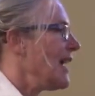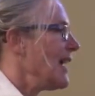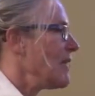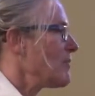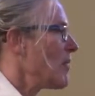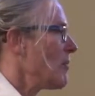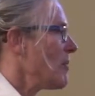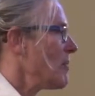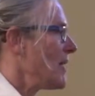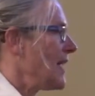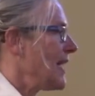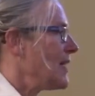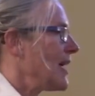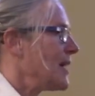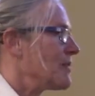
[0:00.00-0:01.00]
he
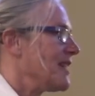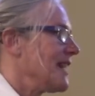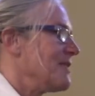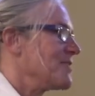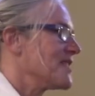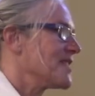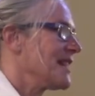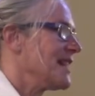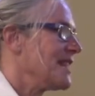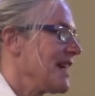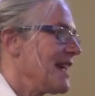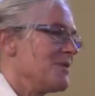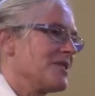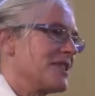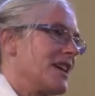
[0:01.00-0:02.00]
would see that
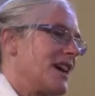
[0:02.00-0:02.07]
he was